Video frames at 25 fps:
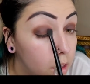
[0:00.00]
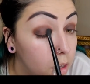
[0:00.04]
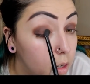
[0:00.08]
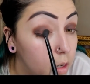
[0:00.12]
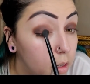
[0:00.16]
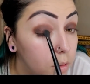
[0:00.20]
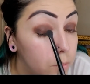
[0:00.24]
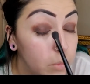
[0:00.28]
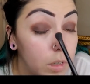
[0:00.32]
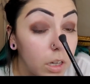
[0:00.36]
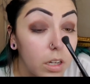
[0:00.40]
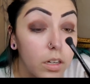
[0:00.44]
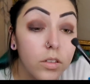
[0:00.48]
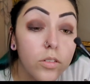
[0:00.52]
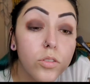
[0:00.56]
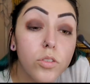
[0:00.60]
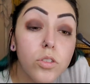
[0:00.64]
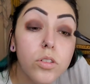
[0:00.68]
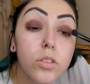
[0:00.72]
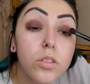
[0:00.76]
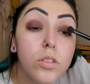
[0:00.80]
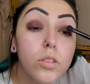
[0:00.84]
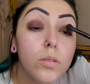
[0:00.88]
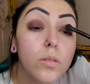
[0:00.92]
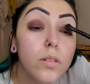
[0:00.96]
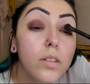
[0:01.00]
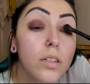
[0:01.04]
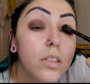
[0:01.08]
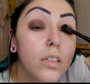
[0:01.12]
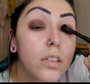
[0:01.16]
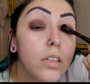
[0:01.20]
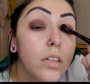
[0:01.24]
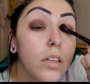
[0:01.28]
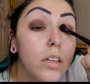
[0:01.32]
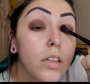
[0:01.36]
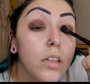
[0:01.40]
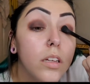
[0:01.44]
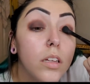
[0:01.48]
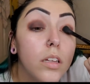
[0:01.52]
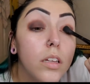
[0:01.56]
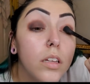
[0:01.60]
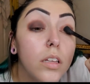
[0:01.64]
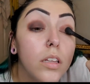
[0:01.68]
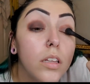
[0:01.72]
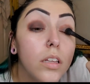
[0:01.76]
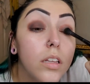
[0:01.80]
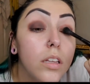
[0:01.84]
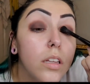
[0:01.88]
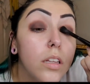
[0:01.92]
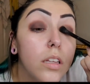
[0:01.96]
I'm kind of just doing
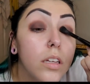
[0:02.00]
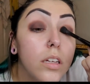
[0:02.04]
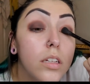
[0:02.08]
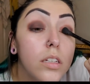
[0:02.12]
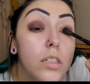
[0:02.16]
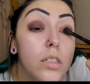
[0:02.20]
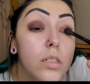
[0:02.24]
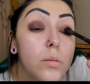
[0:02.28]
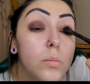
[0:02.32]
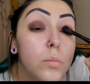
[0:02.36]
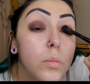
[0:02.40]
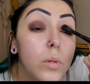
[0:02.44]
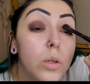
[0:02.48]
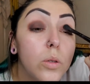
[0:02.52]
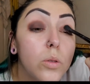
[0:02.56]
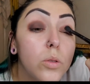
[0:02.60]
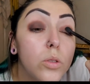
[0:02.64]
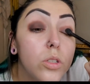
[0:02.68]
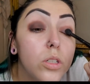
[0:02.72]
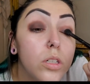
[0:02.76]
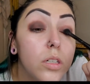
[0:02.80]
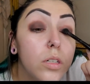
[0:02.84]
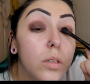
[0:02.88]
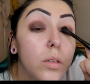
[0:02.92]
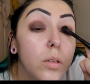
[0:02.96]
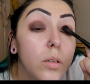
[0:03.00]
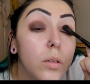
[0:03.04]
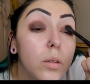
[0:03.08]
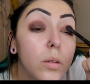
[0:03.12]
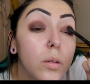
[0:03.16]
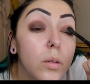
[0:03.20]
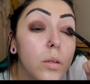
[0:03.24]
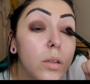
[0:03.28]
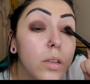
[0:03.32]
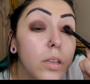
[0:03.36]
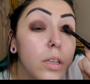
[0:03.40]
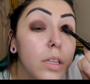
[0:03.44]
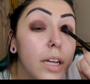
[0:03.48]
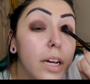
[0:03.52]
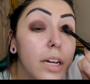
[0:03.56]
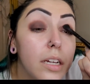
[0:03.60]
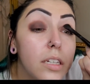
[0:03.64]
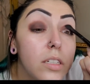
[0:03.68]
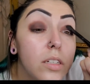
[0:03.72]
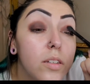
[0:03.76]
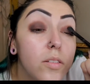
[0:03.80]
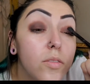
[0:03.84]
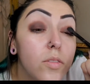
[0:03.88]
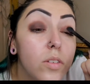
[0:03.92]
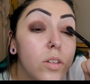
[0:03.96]
this motion,
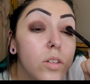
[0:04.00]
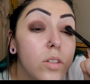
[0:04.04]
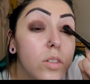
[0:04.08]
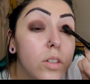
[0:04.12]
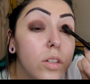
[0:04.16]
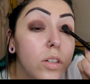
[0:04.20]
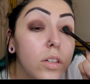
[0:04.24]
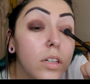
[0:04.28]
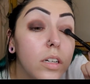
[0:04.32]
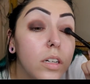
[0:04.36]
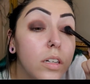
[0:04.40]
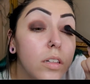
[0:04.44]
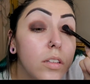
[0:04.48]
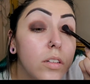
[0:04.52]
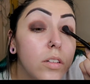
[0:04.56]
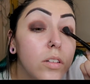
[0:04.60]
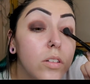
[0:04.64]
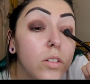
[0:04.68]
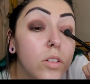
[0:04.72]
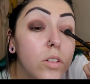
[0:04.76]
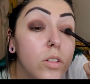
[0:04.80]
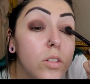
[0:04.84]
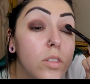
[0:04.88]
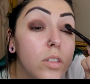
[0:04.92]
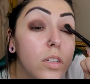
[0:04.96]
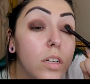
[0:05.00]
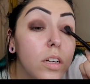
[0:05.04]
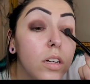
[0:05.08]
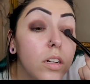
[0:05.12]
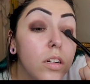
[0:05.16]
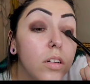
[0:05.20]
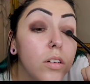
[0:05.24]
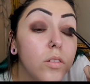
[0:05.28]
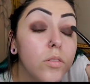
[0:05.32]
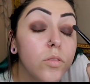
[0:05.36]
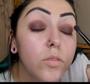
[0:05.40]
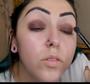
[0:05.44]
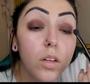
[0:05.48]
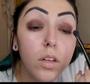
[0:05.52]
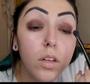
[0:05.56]
less of the circular, just kind of